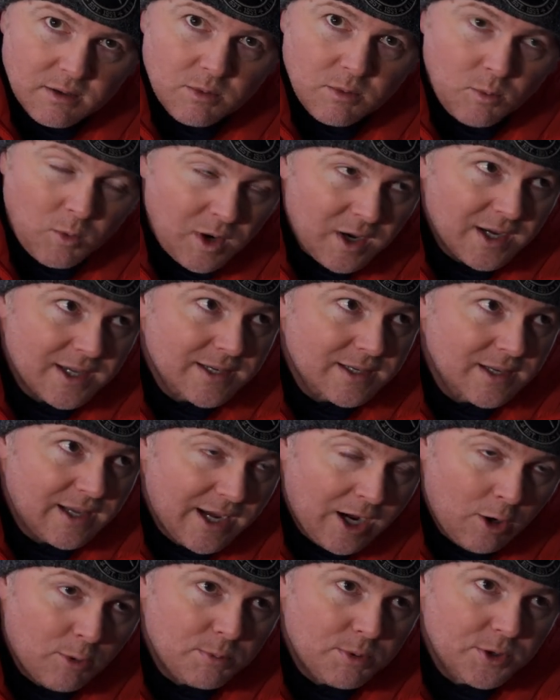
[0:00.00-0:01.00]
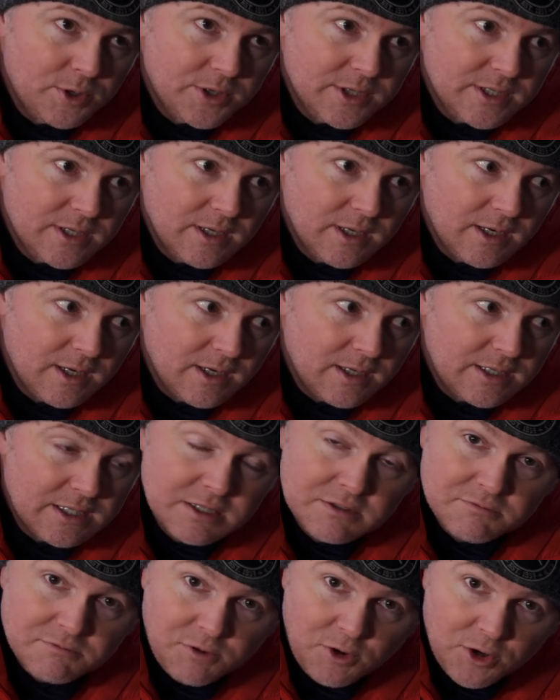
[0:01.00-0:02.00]
uh, watt output uh,
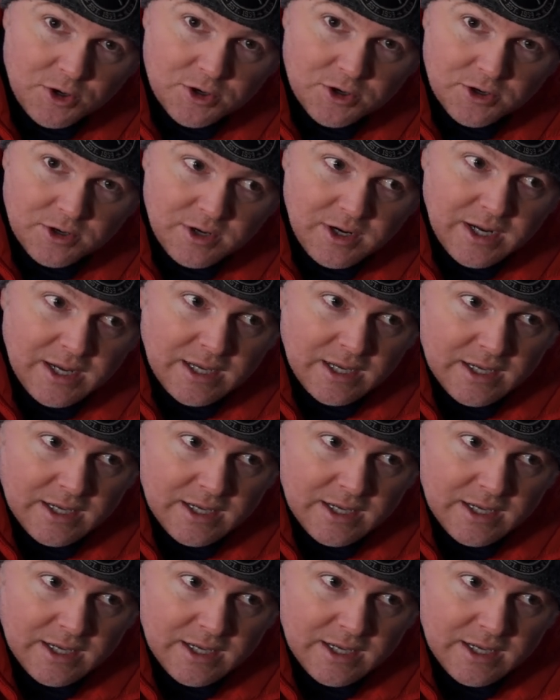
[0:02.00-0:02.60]
inverter